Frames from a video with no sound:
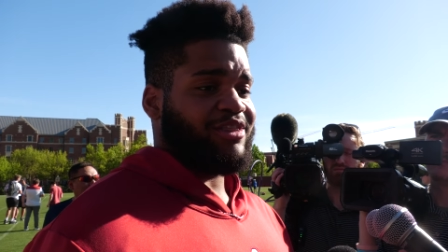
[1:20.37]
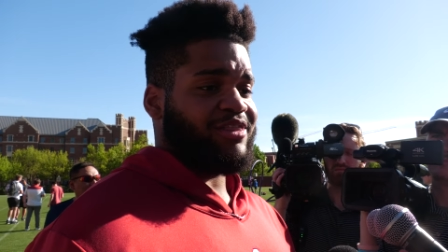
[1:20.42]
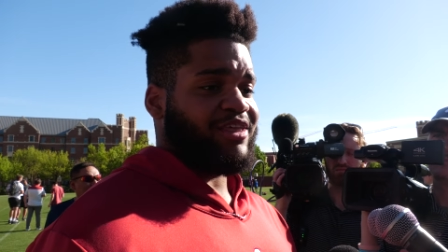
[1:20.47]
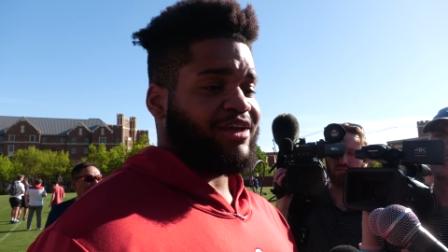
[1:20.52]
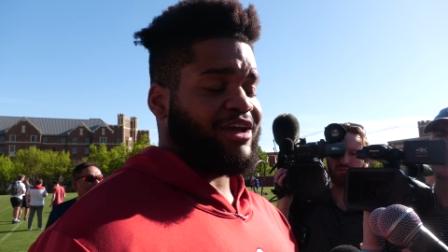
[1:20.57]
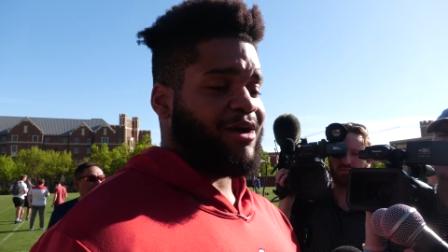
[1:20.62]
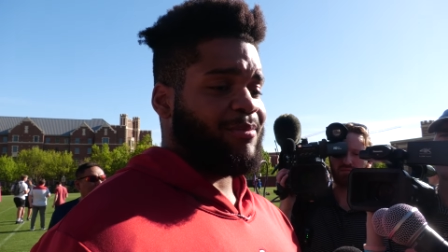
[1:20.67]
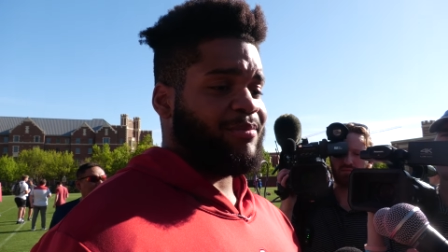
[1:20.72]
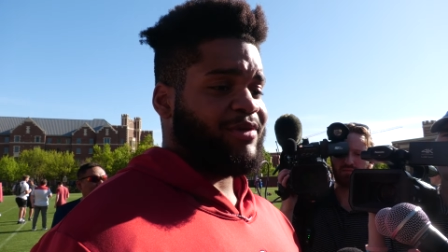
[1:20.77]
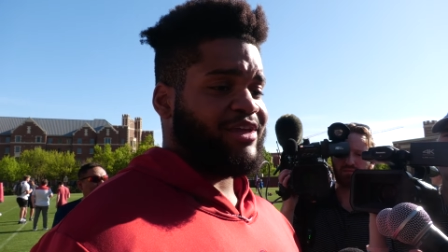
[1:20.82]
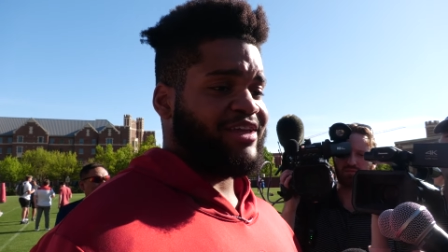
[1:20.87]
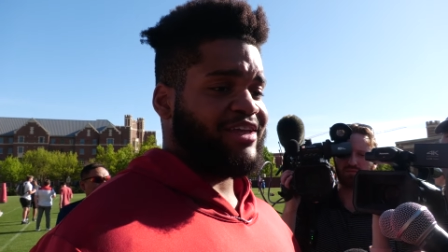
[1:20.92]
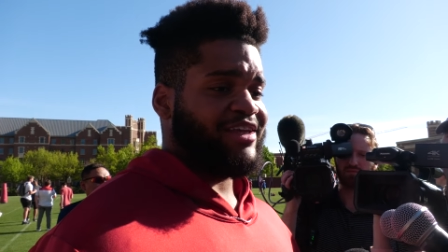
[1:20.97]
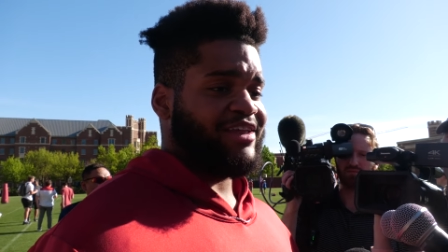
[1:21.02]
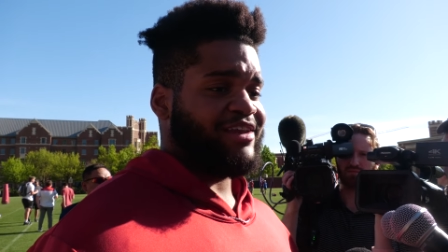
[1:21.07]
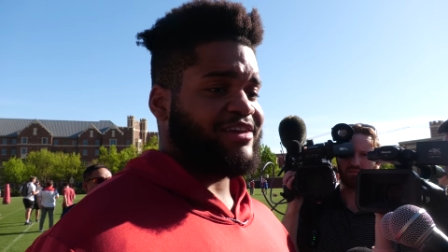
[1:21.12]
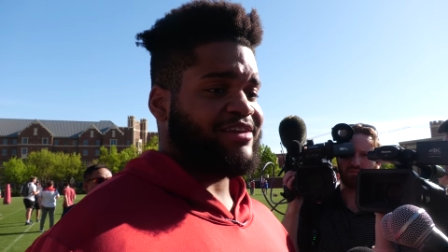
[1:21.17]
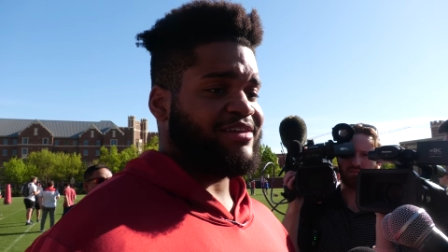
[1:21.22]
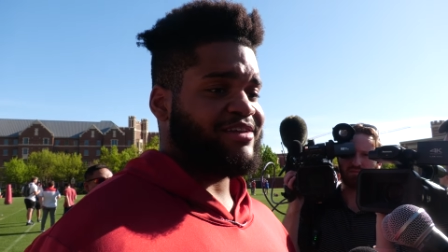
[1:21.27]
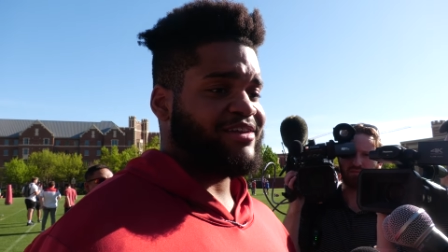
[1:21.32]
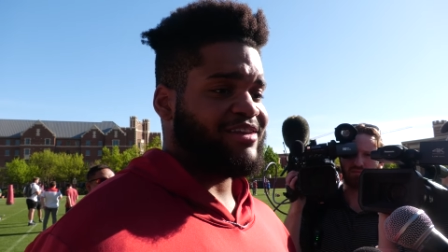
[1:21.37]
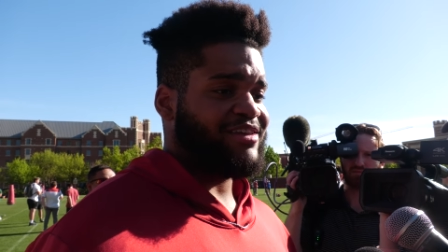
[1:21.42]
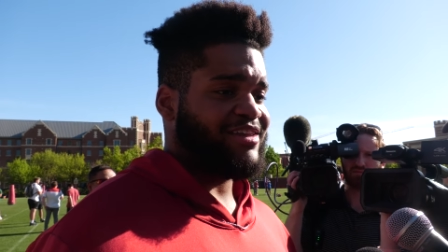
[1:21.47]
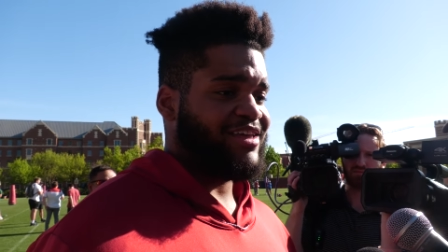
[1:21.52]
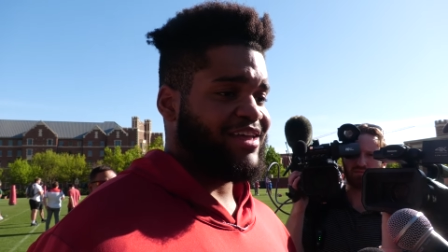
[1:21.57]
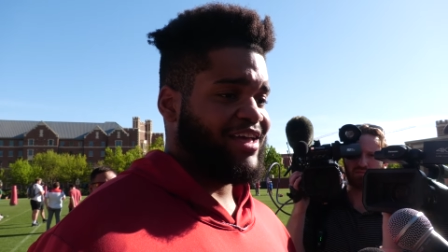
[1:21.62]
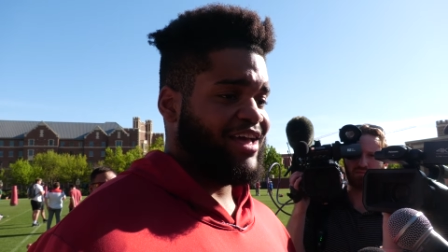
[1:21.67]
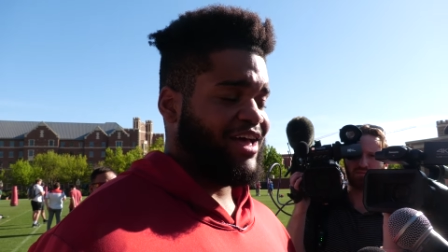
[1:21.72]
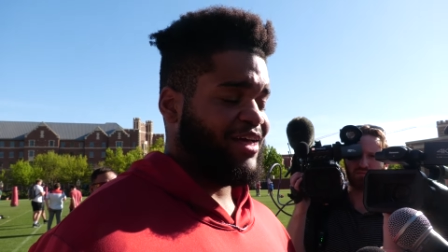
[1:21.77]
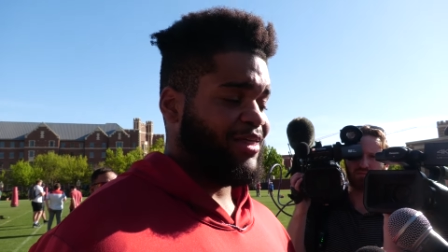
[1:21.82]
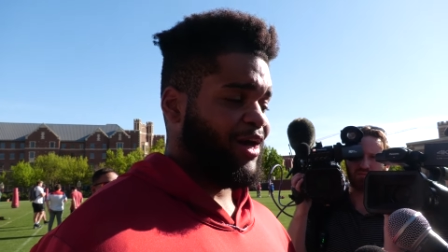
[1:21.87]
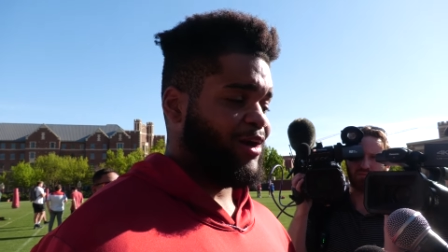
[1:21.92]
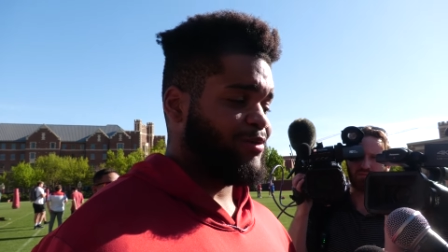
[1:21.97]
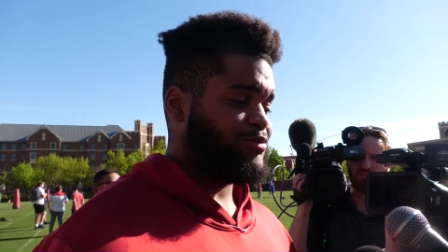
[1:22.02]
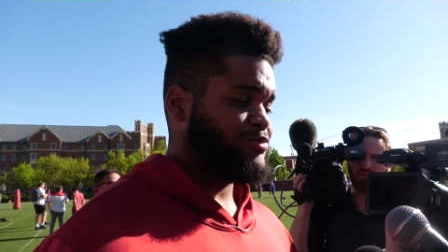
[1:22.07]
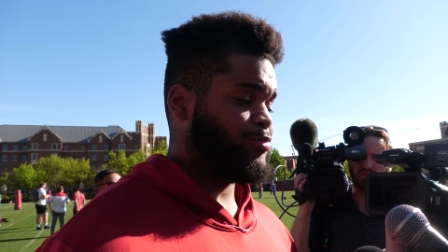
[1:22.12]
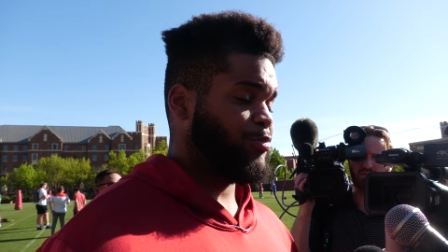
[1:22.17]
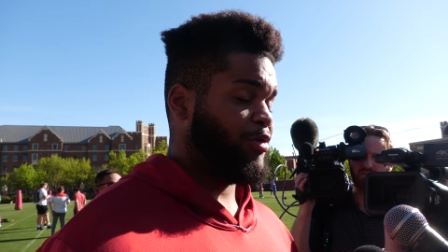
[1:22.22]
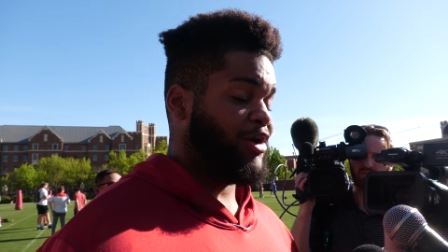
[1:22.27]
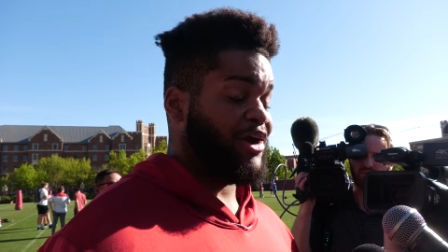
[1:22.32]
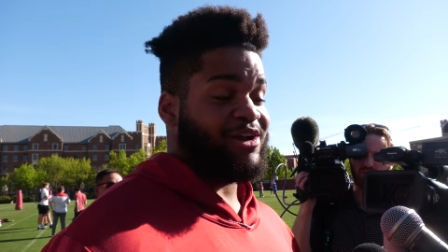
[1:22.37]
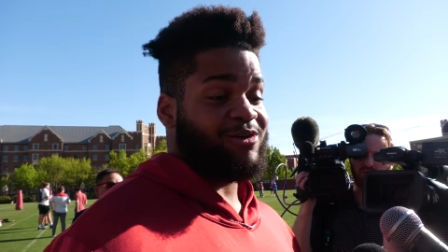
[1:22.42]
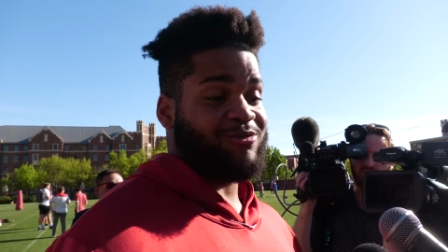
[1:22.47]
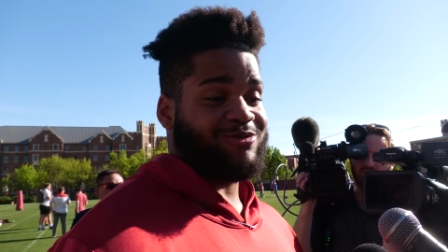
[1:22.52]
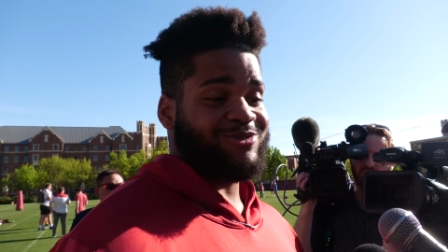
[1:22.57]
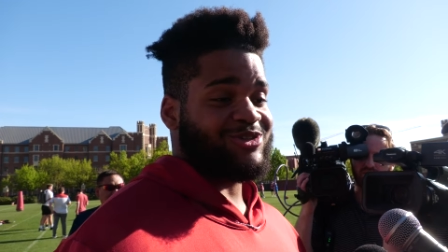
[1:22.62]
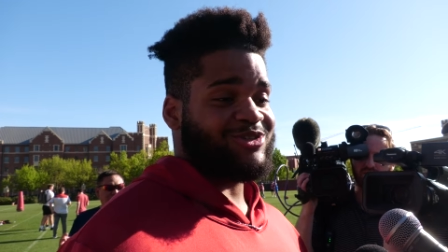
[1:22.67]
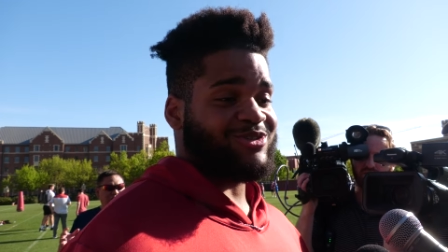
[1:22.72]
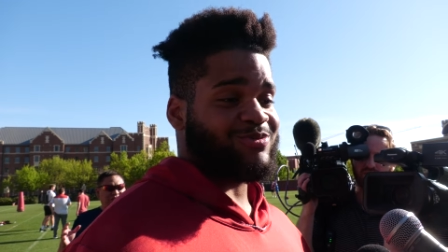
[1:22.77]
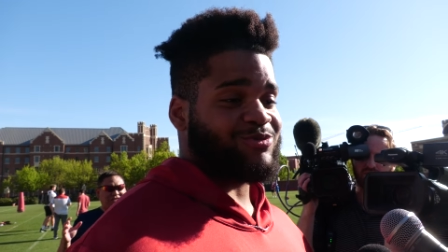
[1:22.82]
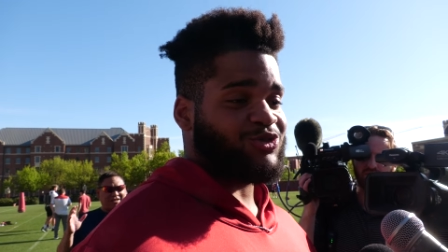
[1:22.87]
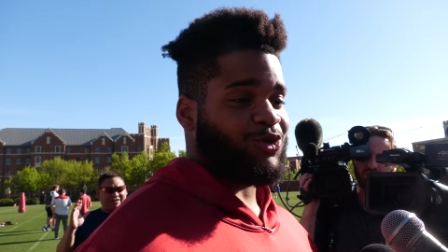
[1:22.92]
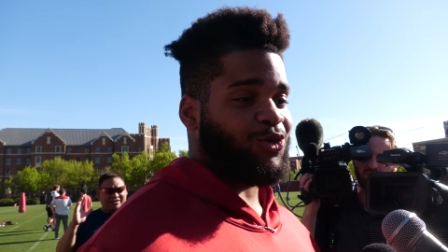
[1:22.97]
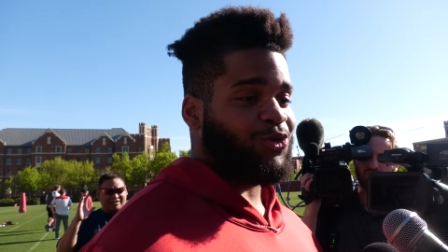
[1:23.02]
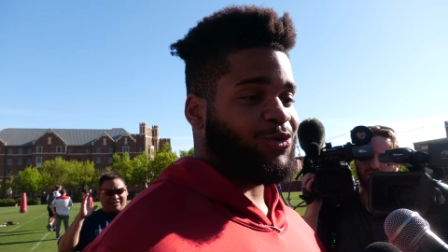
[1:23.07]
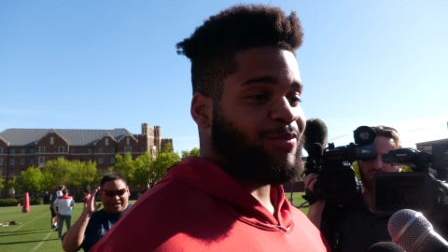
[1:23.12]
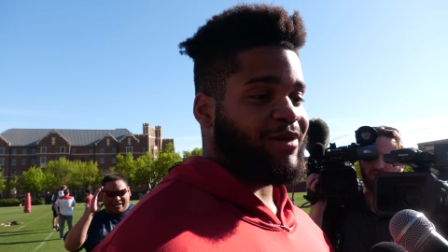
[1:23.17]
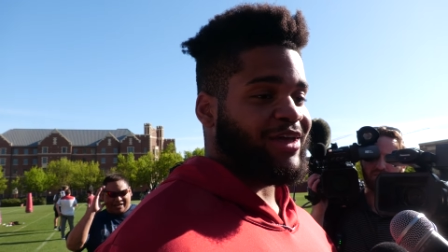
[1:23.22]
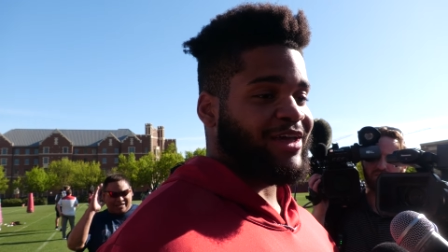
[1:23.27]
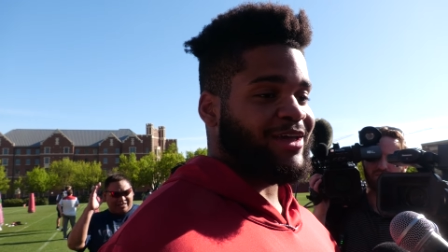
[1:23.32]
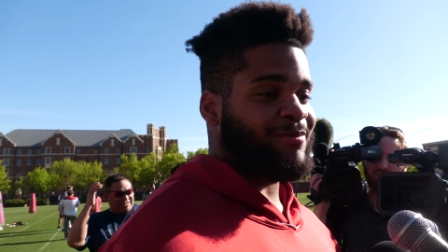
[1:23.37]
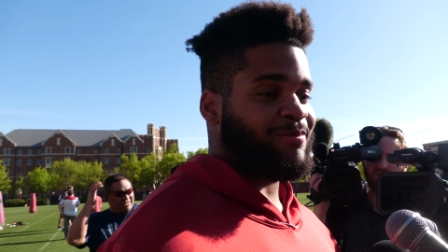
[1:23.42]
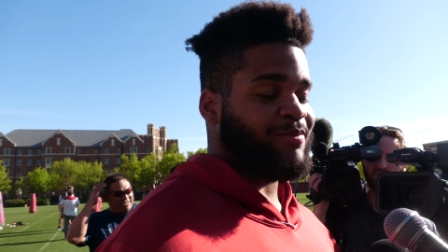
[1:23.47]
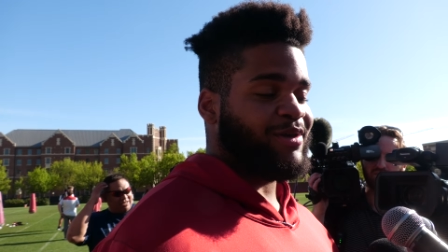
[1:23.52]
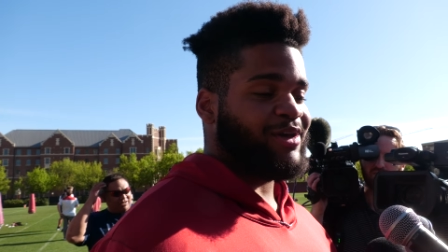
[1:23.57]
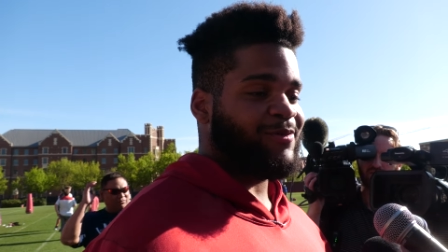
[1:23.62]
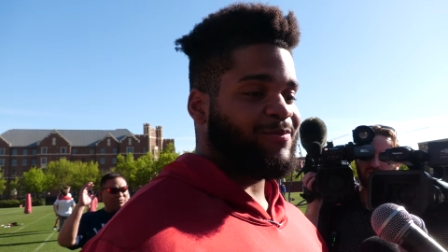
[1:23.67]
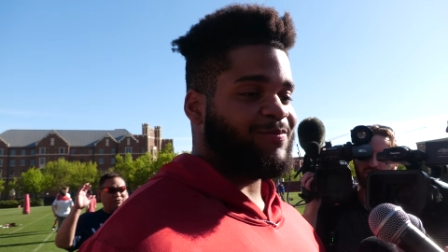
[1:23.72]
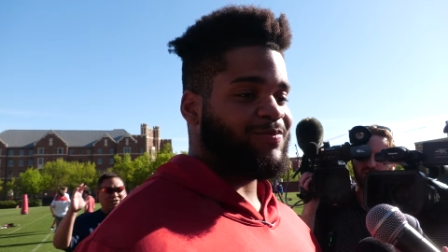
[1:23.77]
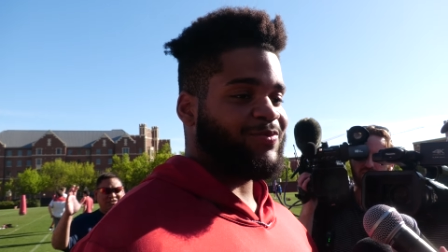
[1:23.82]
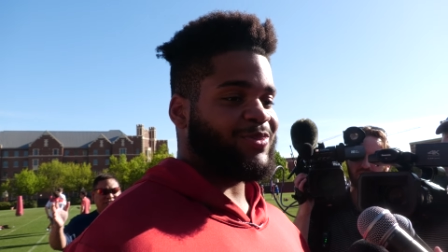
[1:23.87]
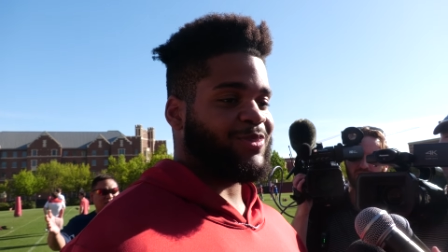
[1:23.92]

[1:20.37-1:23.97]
They got me in, and praying it was just some shoulder pain, but.